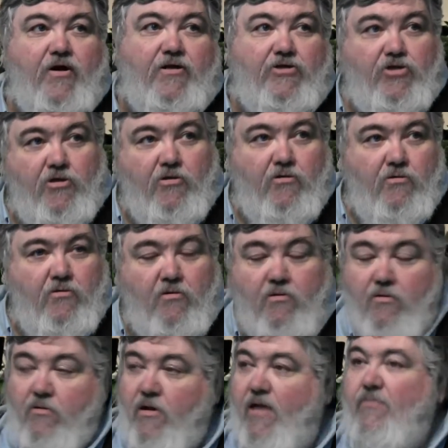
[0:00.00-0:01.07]
preach
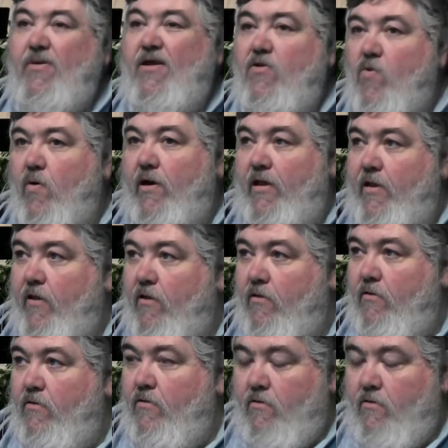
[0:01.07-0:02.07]
and be anointed.